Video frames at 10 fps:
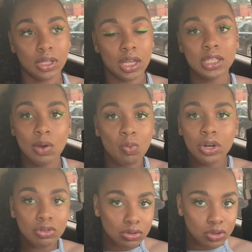And he's like,
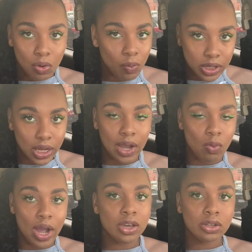what are you doing? Like,
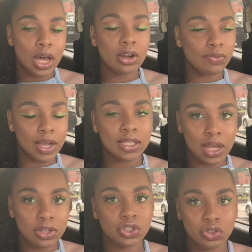why are you not on the right
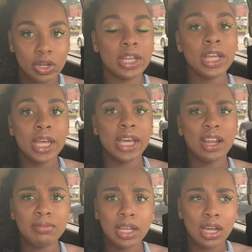side of the street?
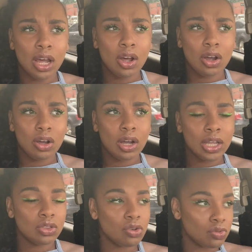And I'm like,
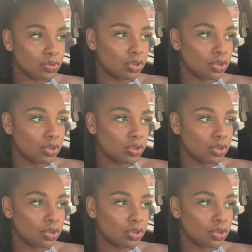the